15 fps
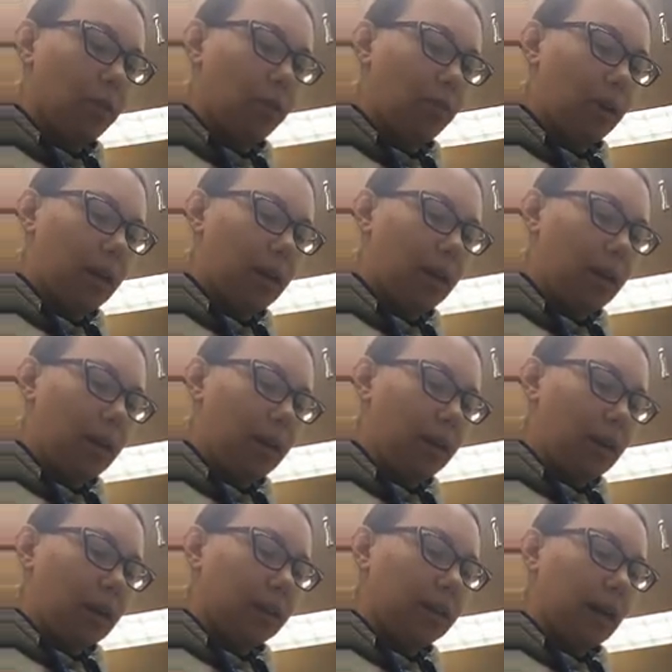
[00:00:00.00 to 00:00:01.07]
three
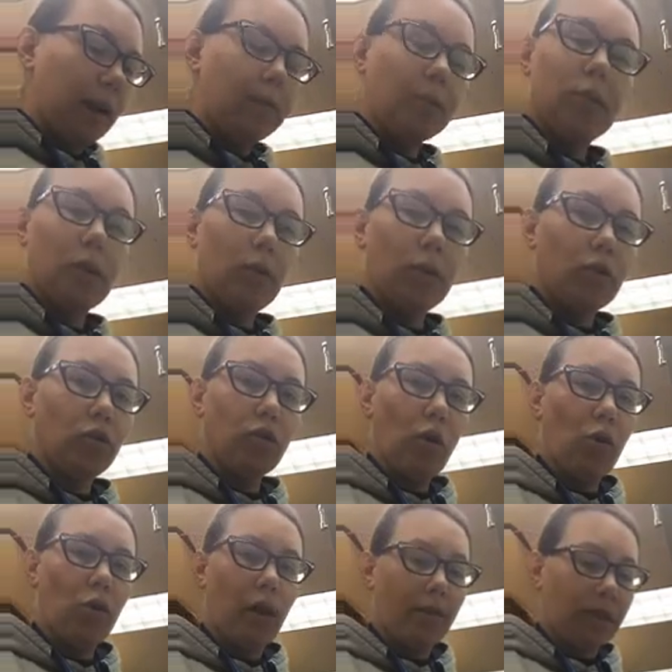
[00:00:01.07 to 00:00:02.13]
types. No
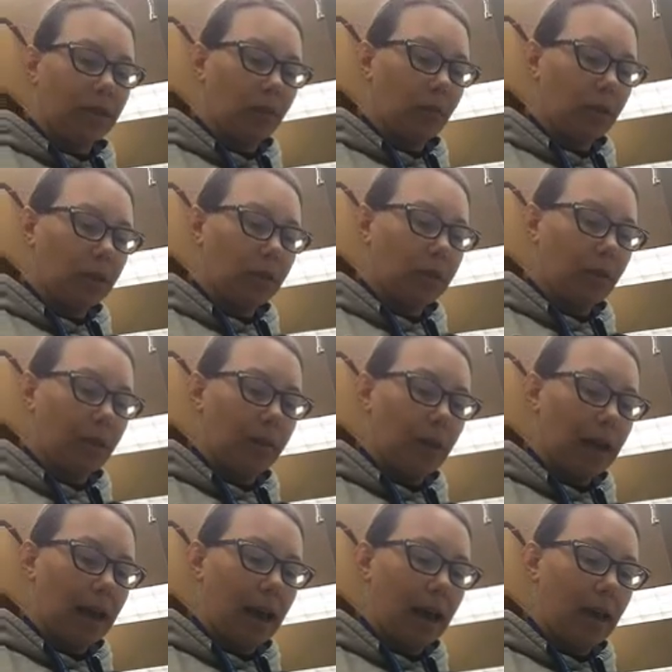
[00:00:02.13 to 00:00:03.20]
control on this one, so I'm
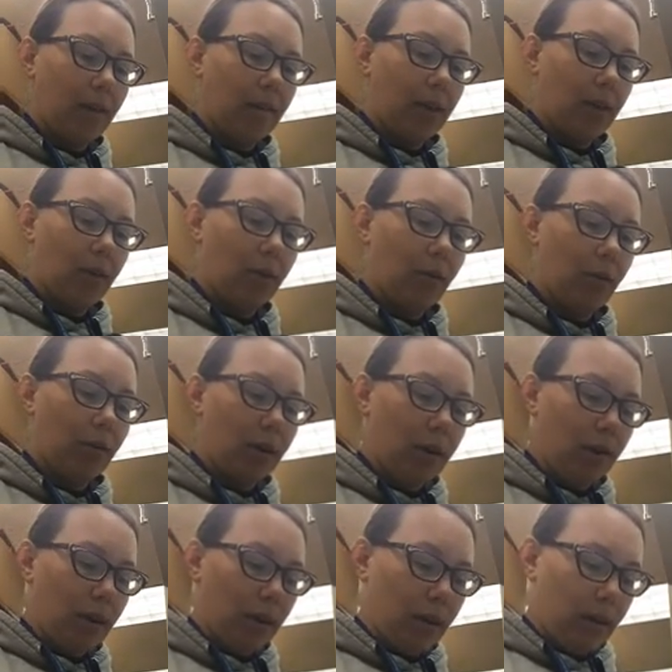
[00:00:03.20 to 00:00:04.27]
going to have you
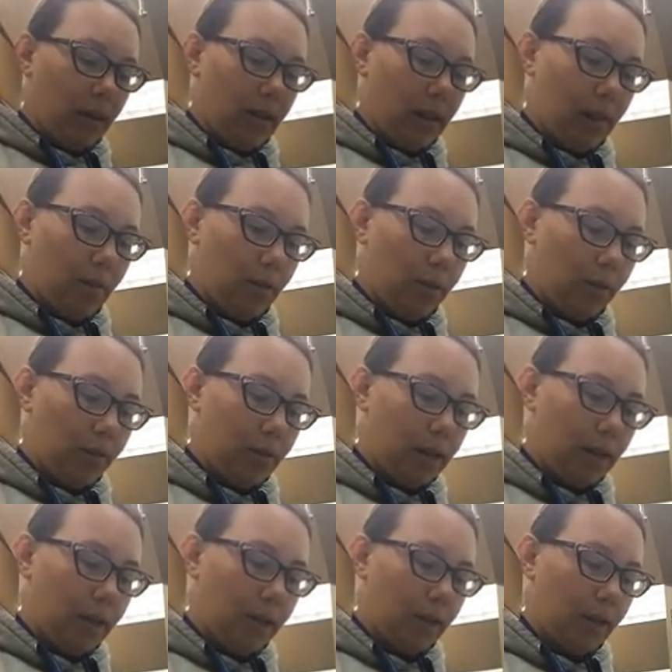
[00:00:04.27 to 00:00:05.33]
label your
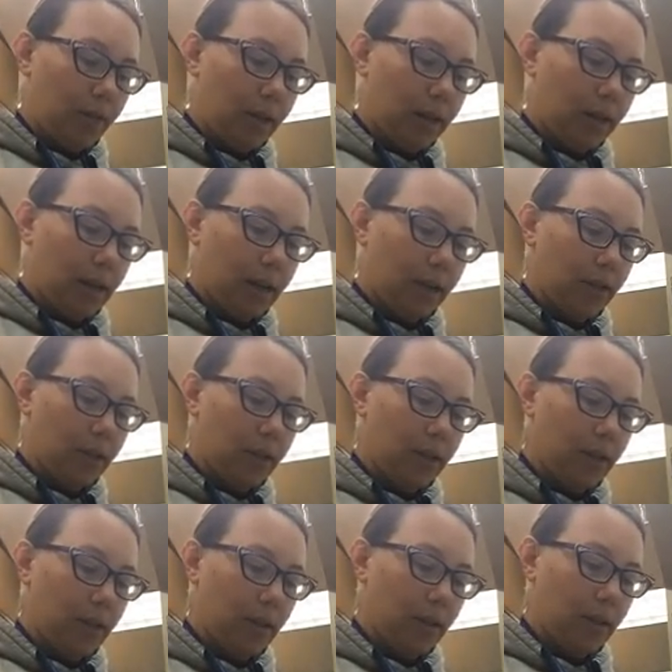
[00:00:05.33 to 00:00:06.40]
plate in 3
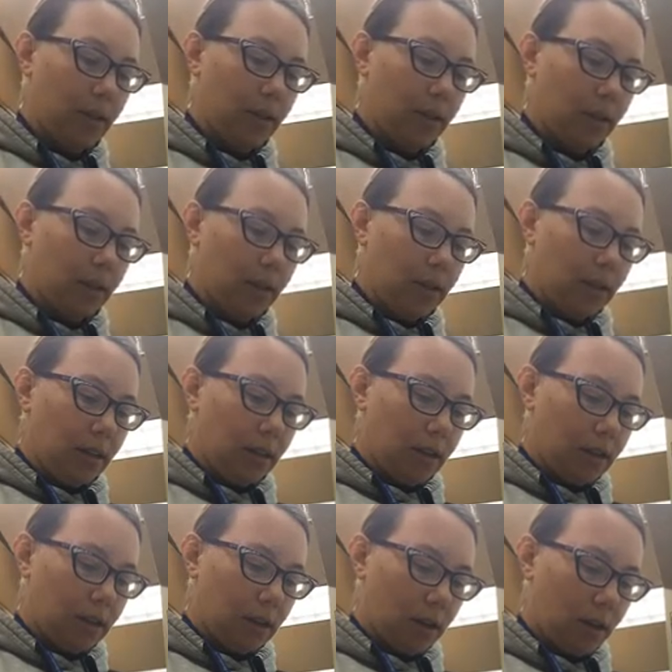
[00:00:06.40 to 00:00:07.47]
sections.
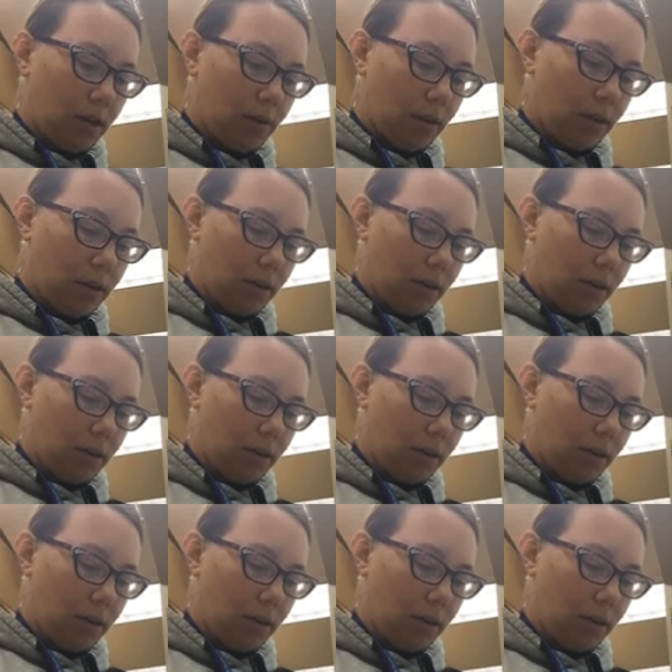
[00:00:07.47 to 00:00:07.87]
So